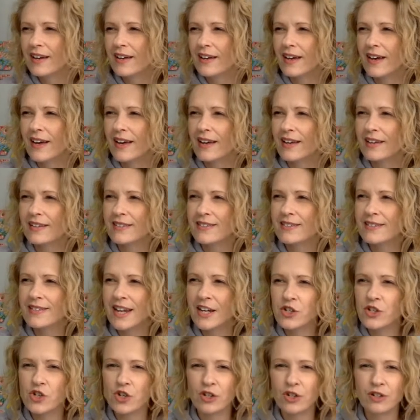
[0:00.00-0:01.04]
uh,
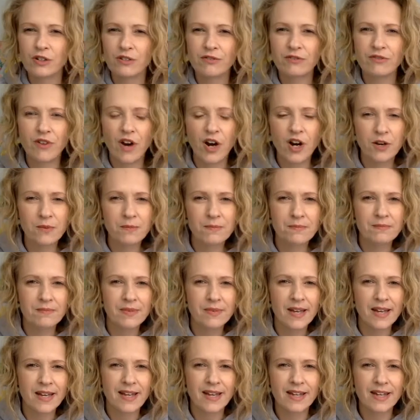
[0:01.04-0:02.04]
nature farm